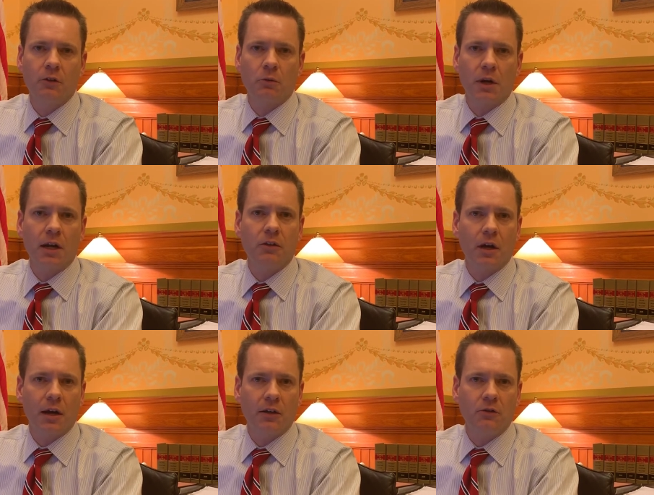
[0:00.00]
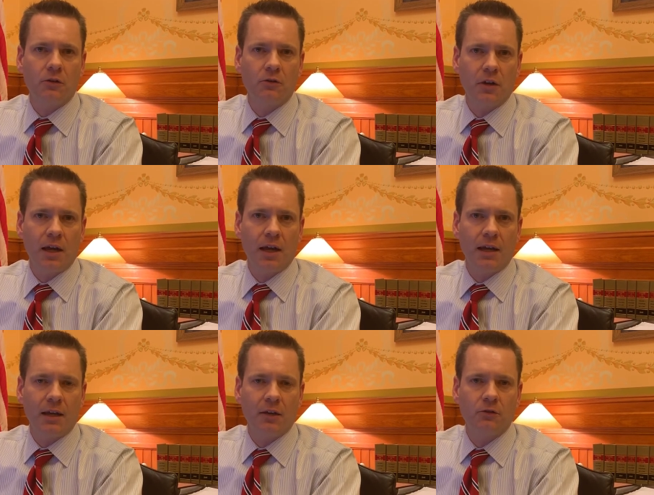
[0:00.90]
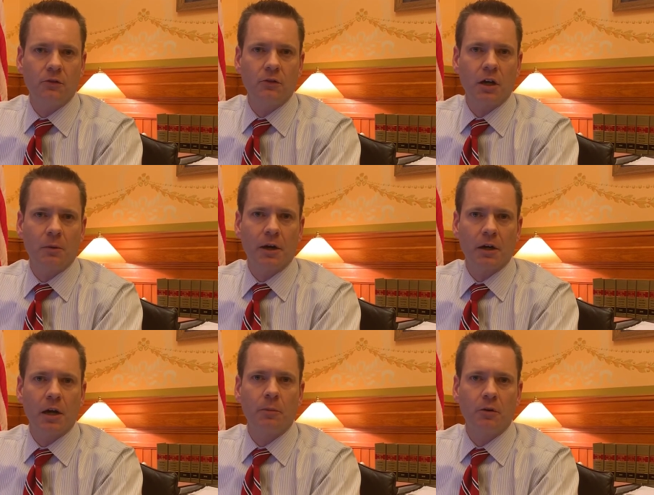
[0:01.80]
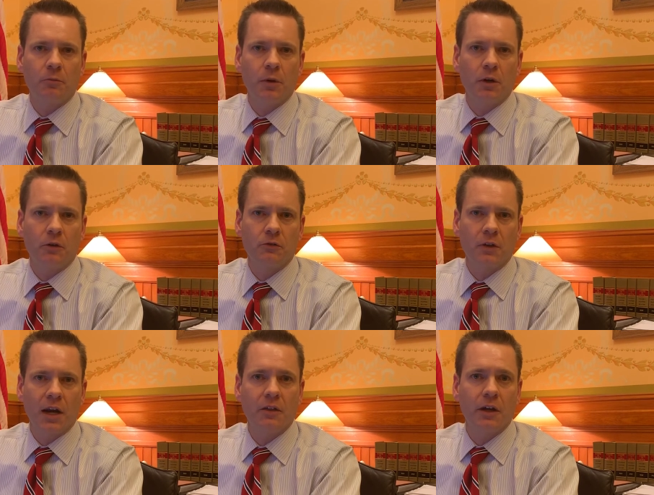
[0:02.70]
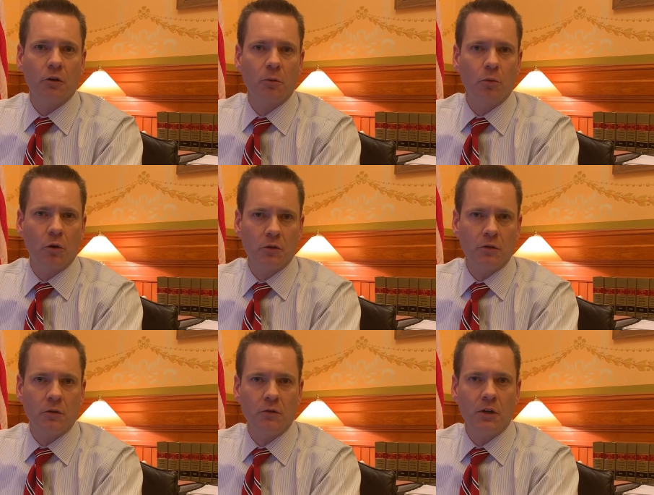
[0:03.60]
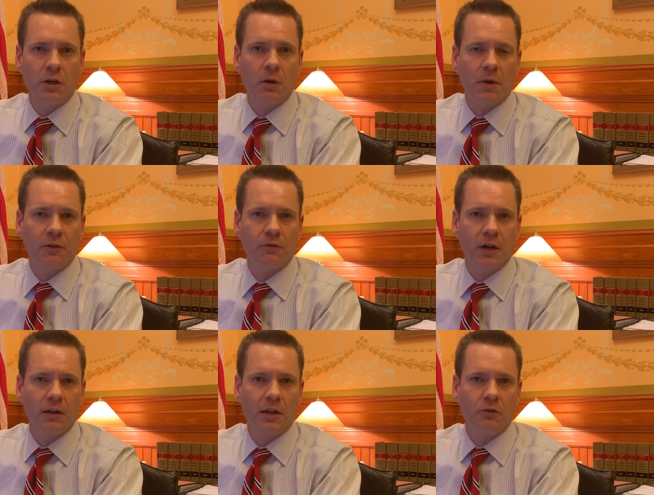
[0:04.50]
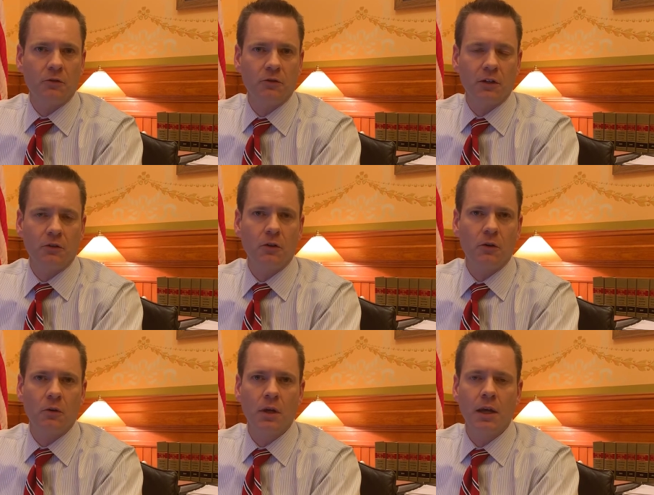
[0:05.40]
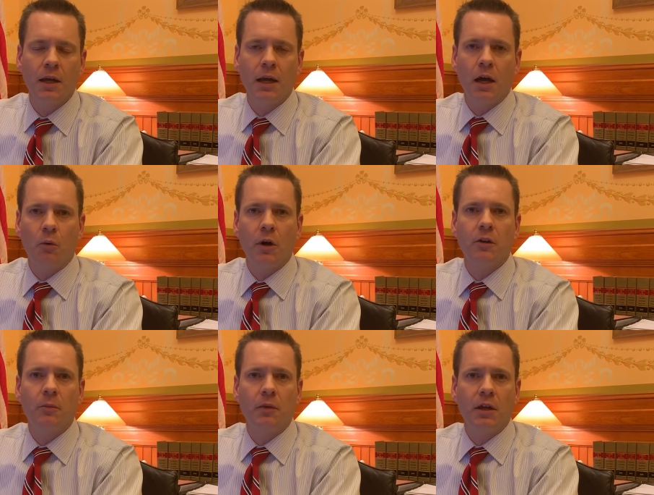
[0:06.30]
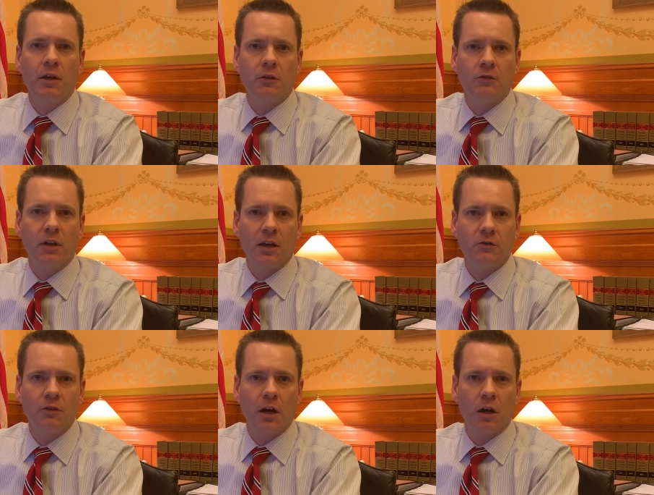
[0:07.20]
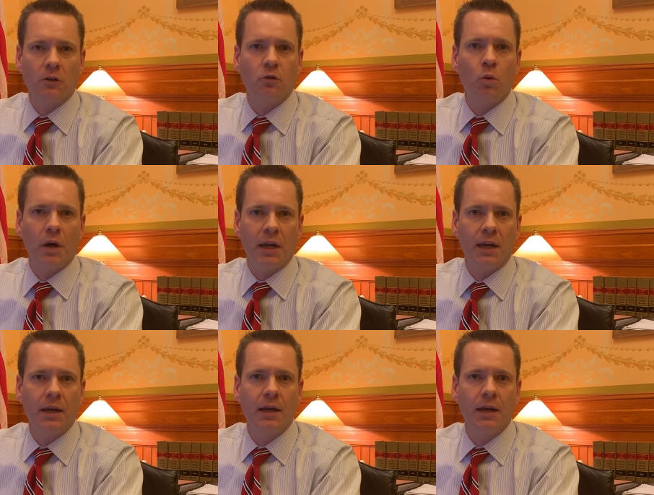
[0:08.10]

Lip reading: So what I thought I'd do today is just talk about a couple of bills that I think are important and that you might find interesting too. One of them is SJR 20.